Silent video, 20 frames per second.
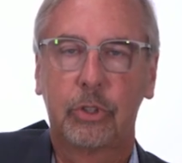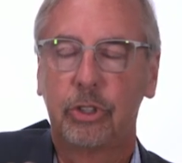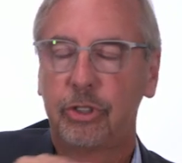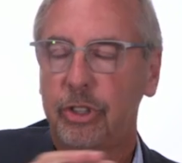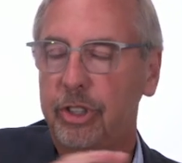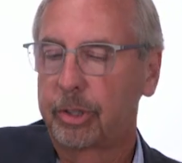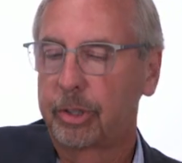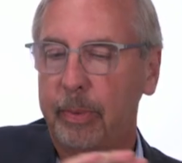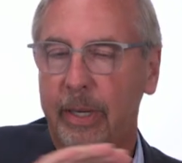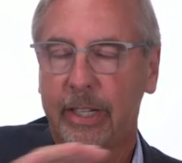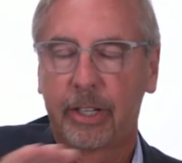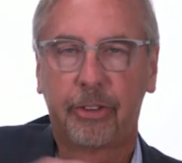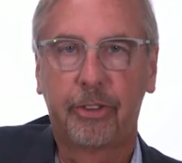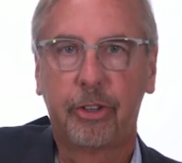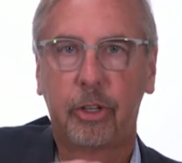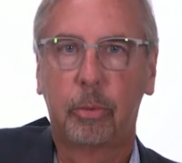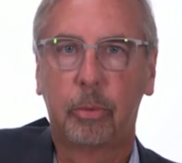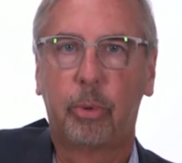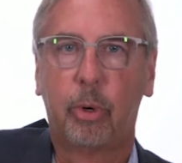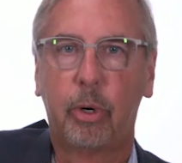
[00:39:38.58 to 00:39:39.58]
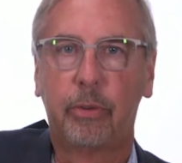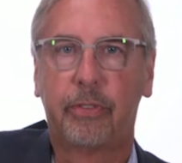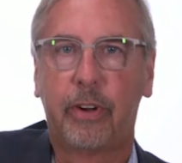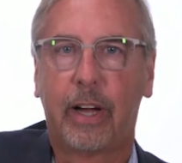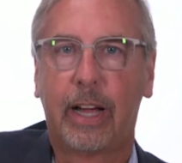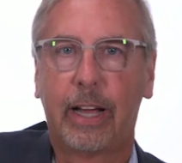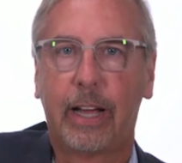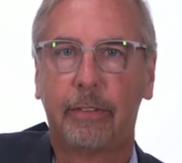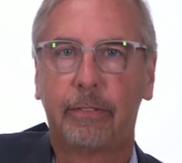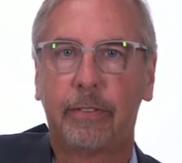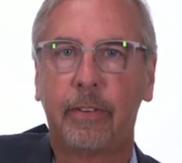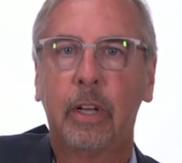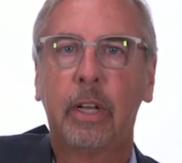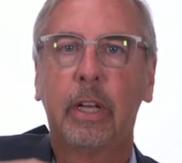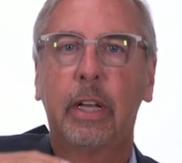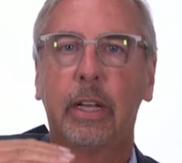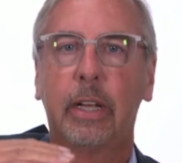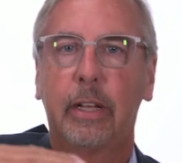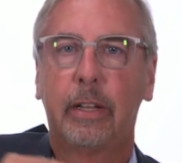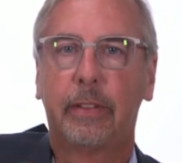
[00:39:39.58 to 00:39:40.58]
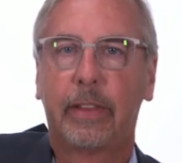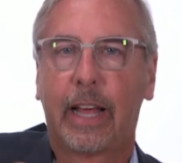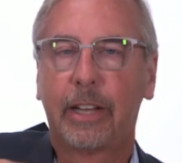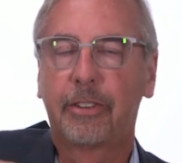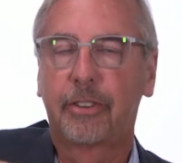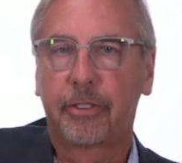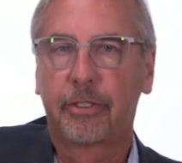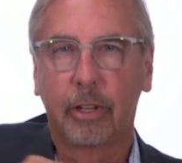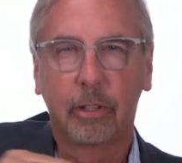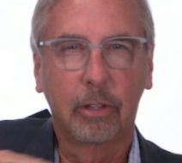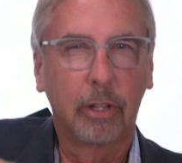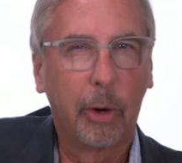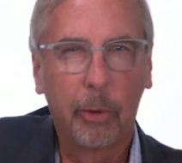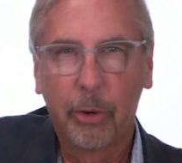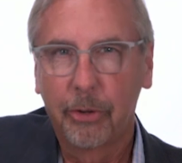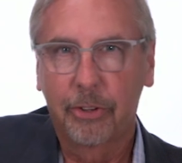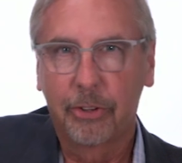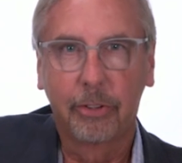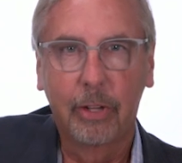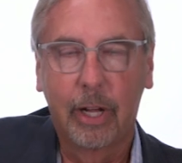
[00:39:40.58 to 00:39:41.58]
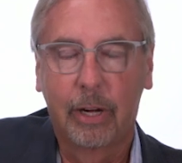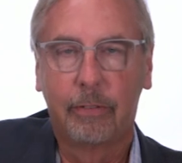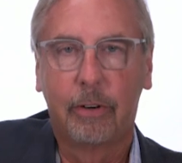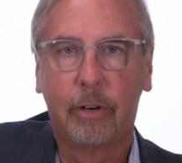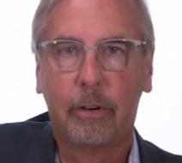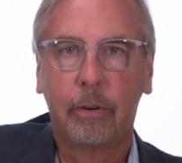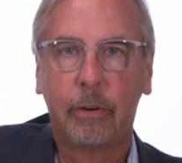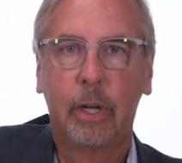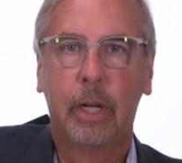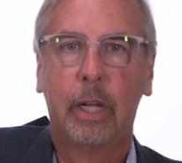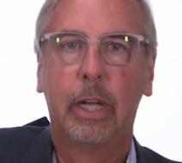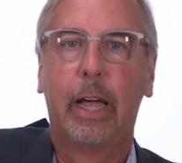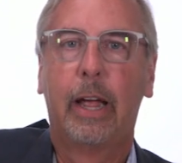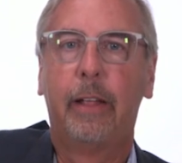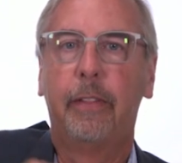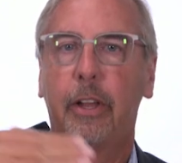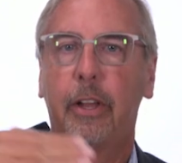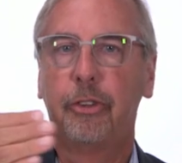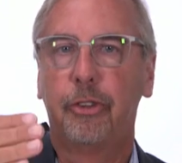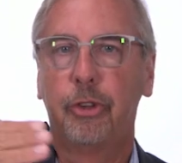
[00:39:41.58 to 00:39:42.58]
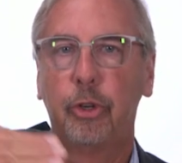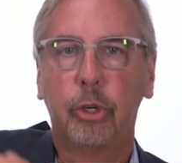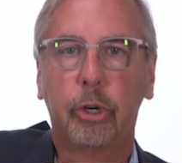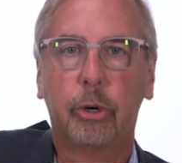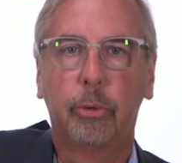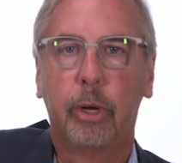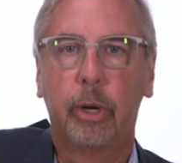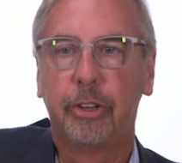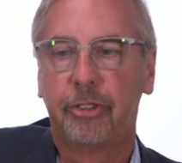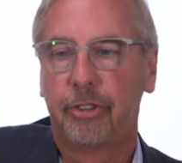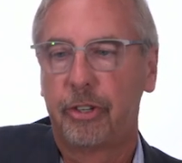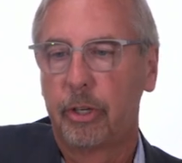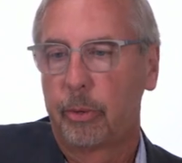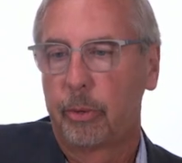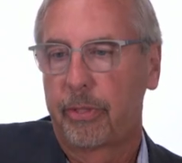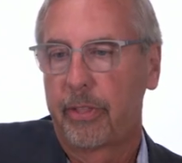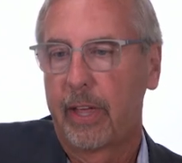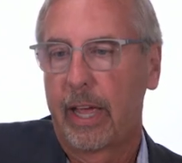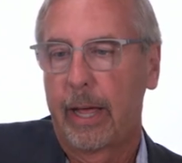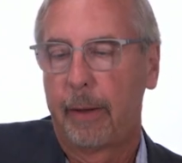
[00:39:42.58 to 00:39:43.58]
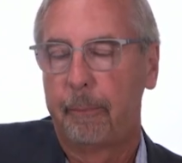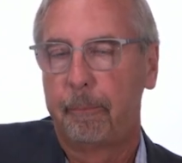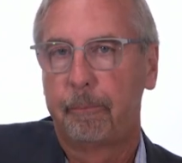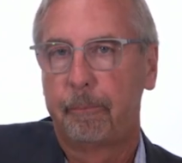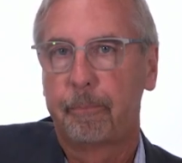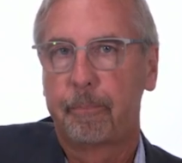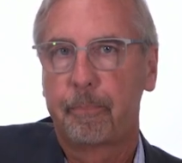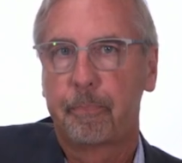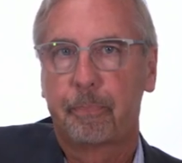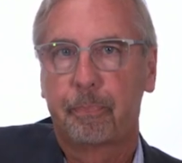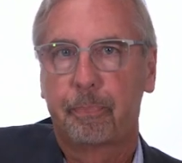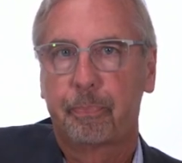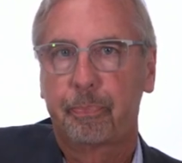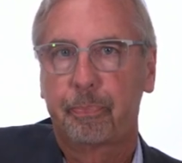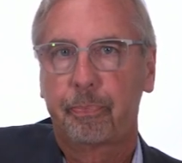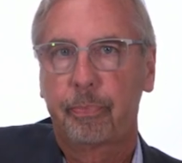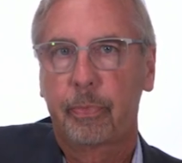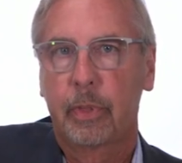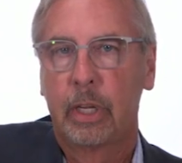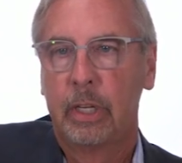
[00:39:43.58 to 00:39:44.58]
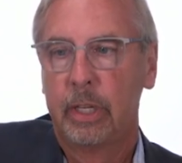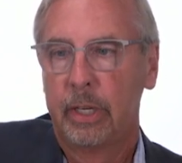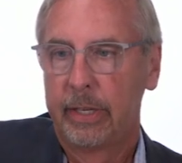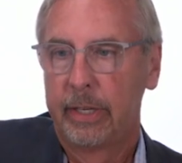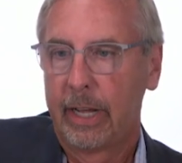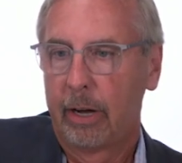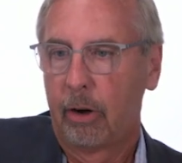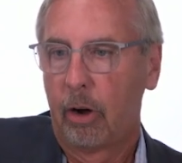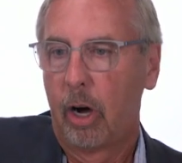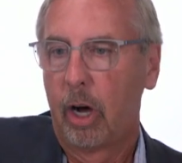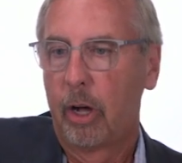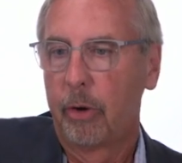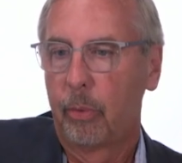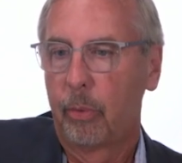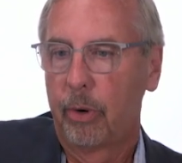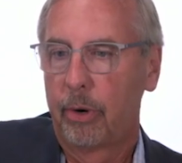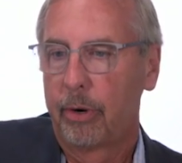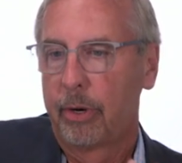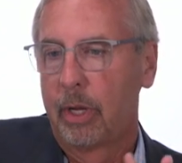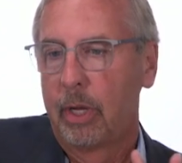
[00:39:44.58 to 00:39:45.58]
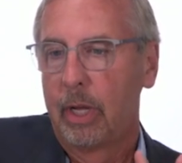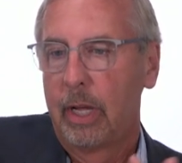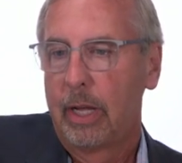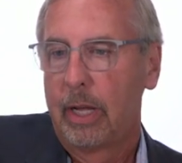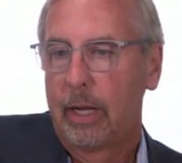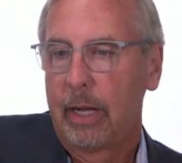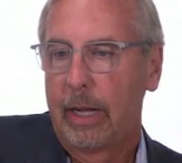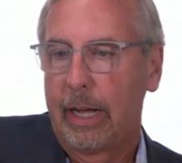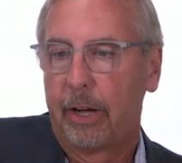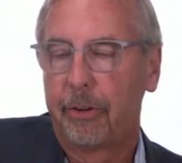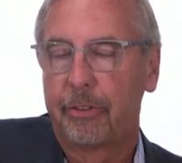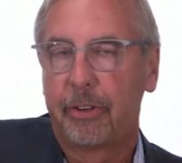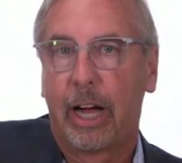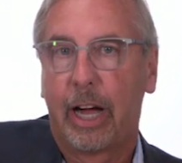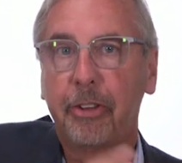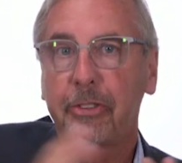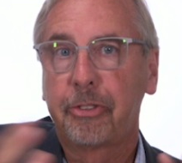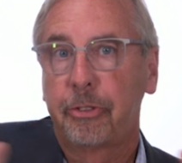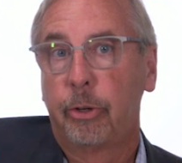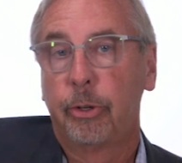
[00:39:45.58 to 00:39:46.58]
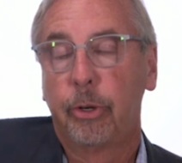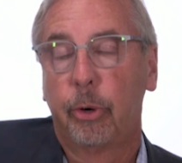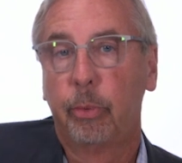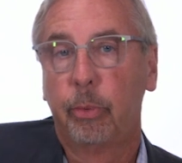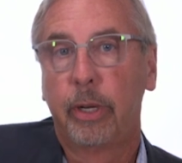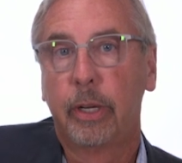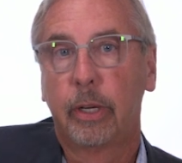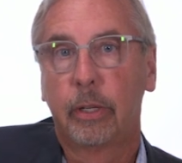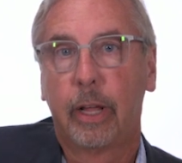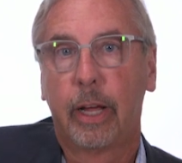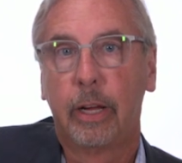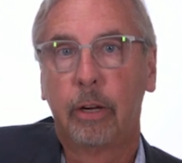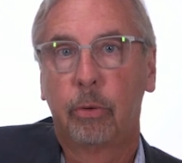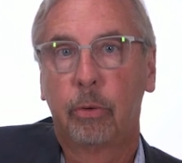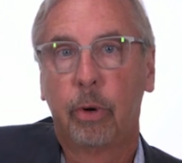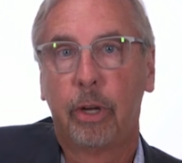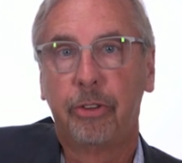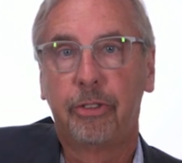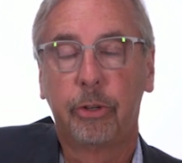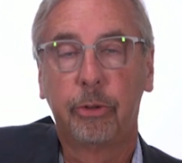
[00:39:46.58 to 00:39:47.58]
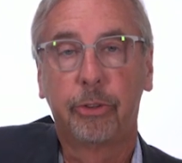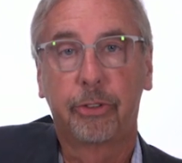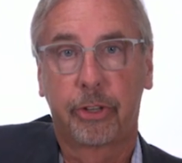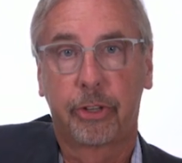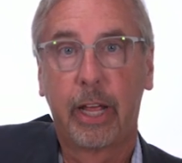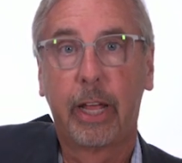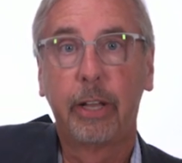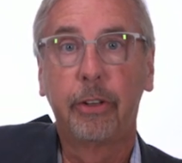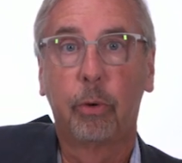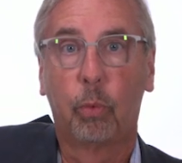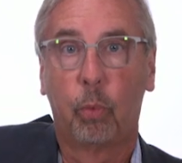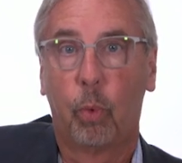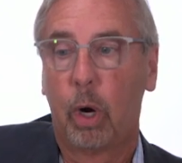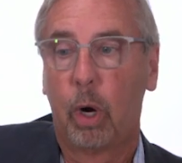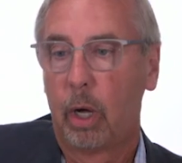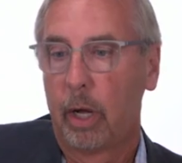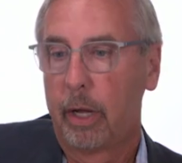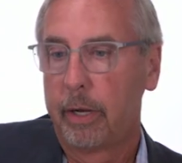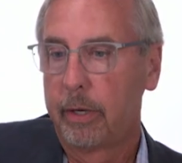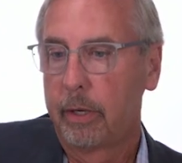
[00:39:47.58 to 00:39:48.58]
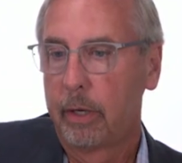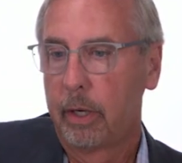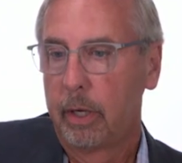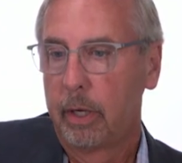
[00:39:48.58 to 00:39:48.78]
Just make it 0.5. That's the lowest level, and then do your ratio with that. Now onward. Aldosterone to renin ratio is 10 to 1.